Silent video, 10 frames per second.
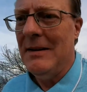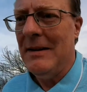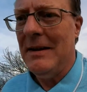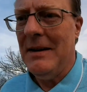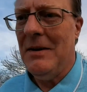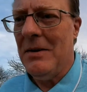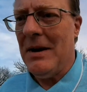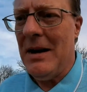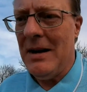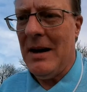You know, and
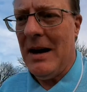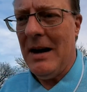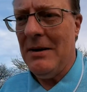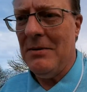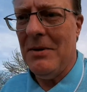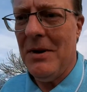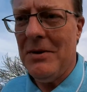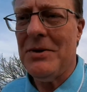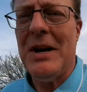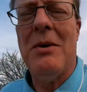I don't
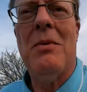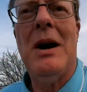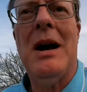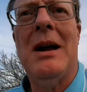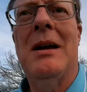understand why